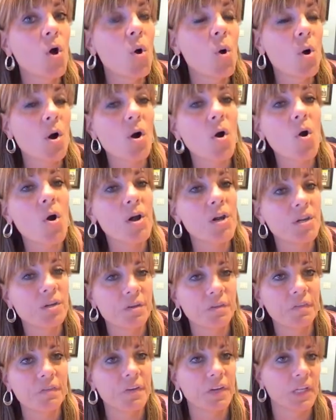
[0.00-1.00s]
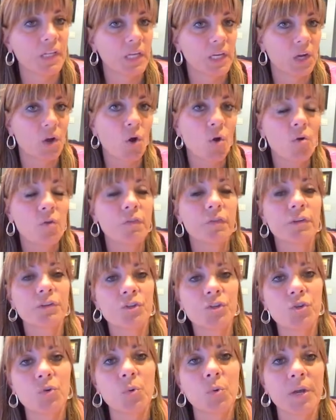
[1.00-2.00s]
or are you feeling
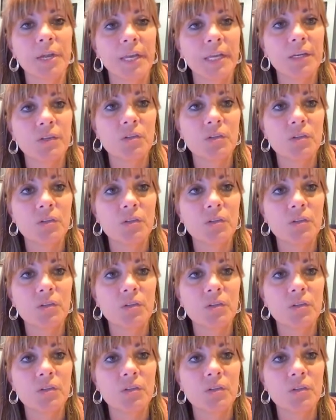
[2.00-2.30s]
overjoyed?